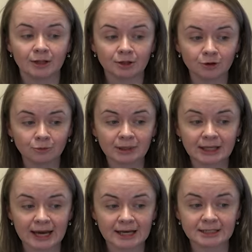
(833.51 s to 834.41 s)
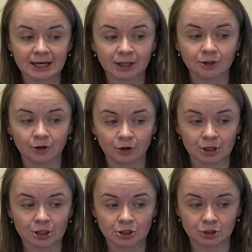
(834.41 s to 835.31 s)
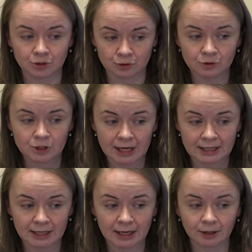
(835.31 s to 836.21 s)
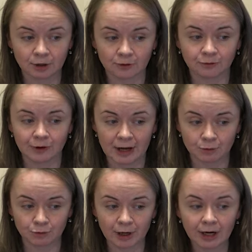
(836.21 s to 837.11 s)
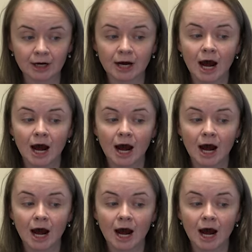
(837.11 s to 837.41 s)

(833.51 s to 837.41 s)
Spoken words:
normally sklearn is used, sklearn framework,